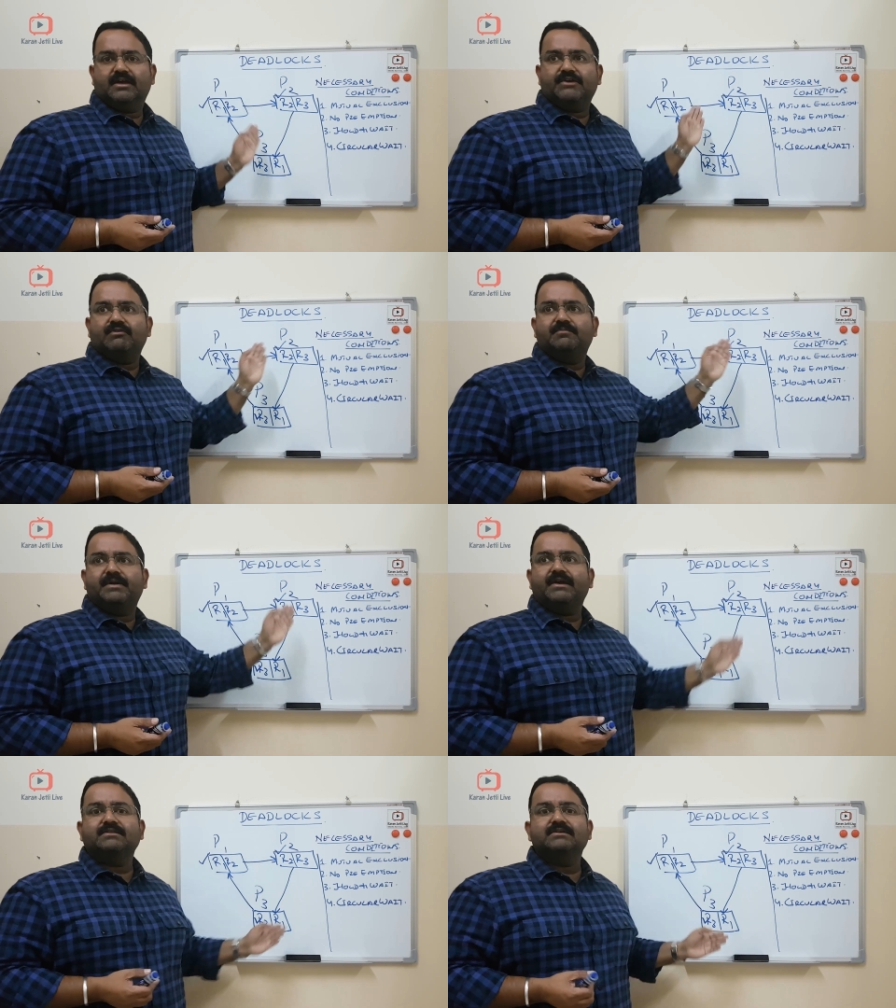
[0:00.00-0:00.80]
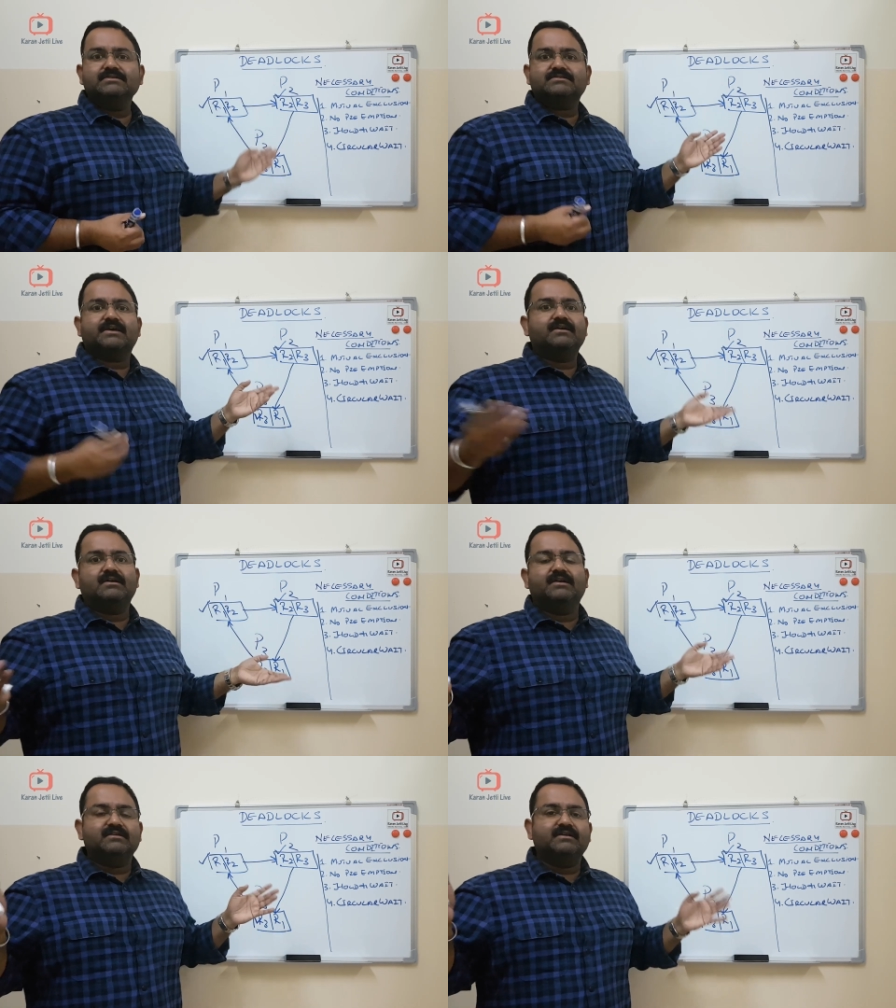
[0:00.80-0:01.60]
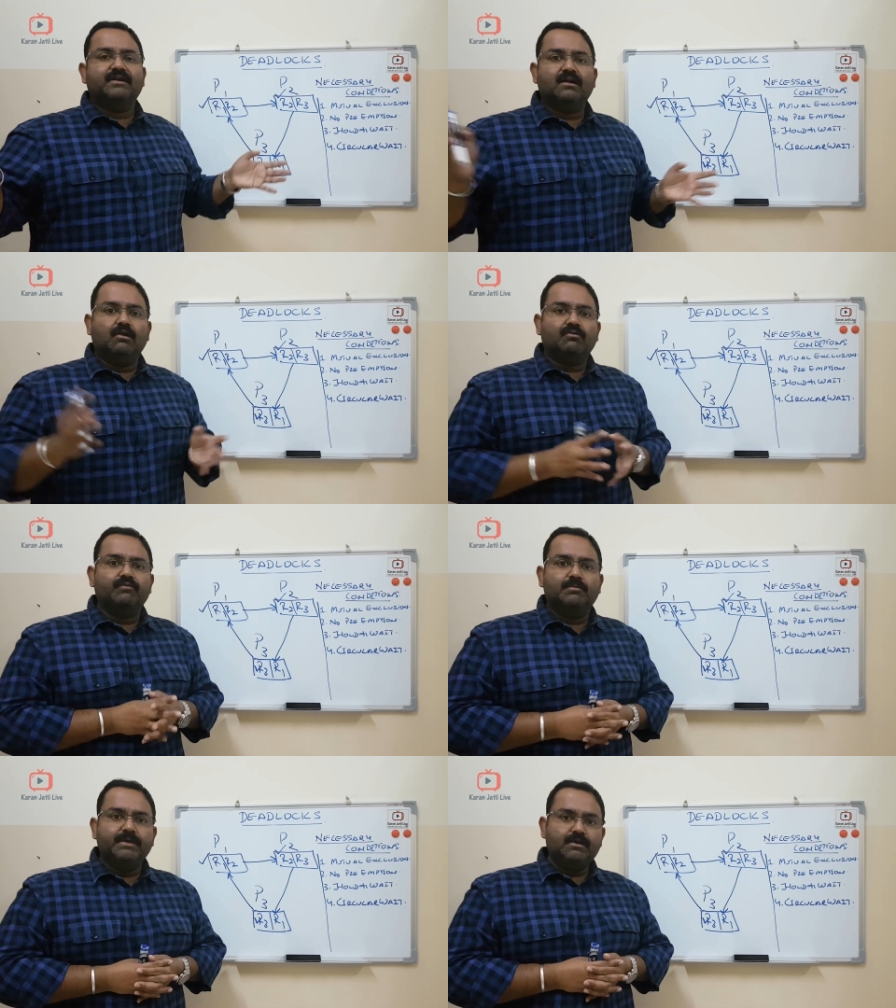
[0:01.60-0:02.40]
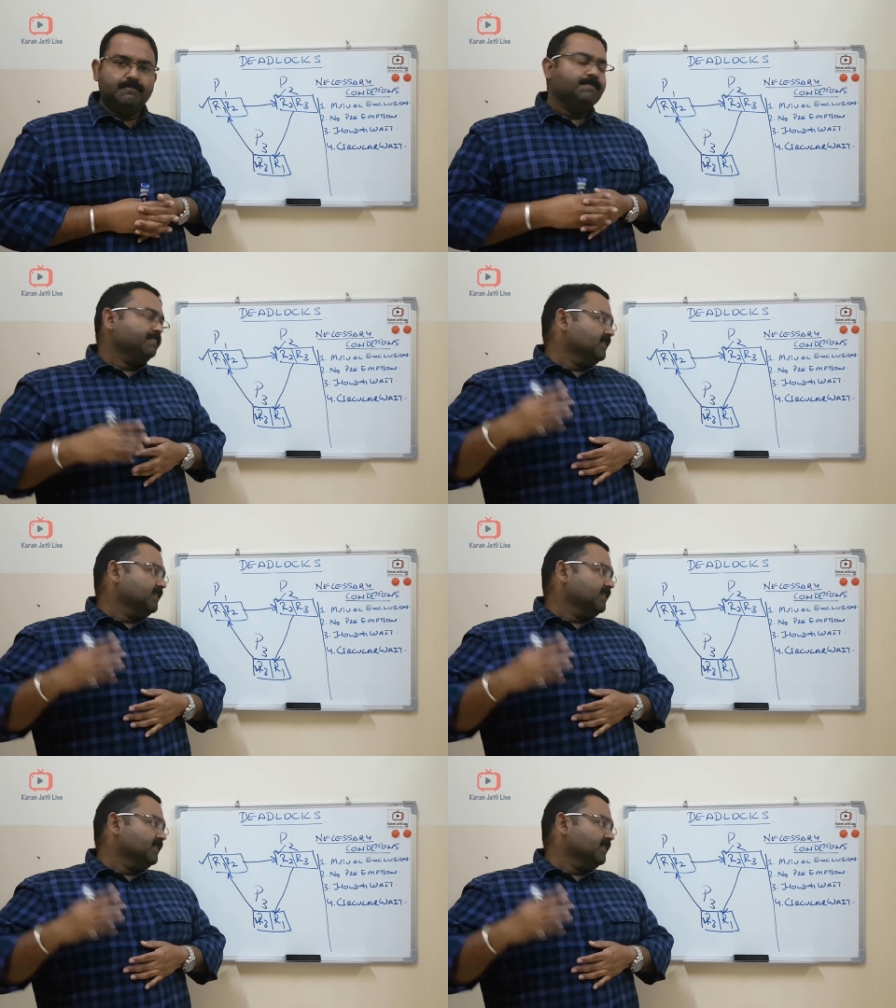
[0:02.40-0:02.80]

It will break this cycle and the deadlock will be